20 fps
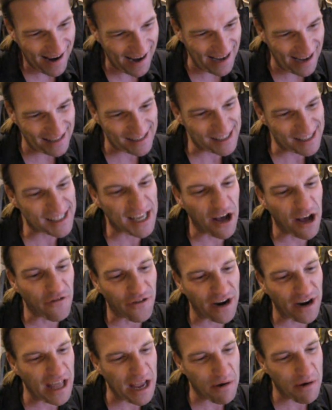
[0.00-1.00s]
its
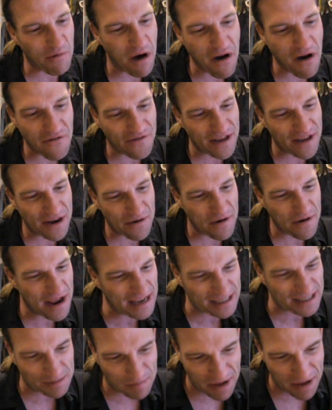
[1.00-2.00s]
skillfully woven
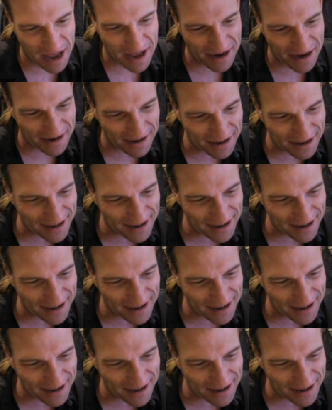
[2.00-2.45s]
waistband.